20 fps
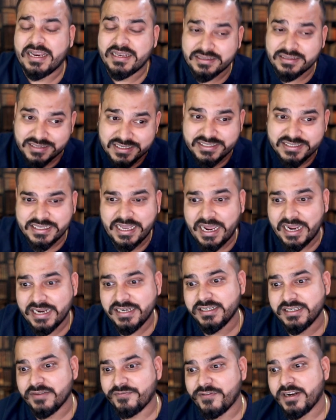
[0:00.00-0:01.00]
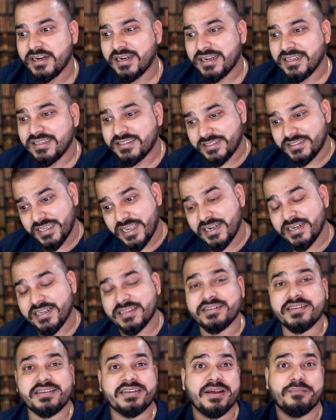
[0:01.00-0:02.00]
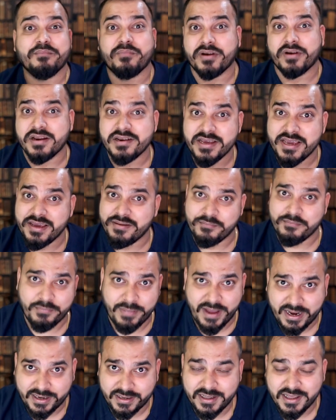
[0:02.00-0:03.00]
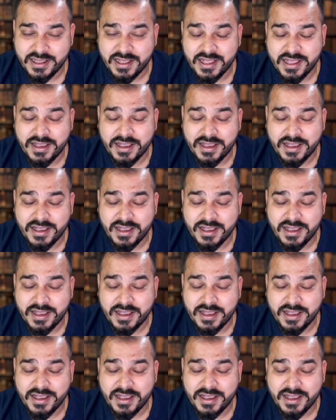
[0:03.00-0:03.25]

And this, I definitely say it as a temporary impact.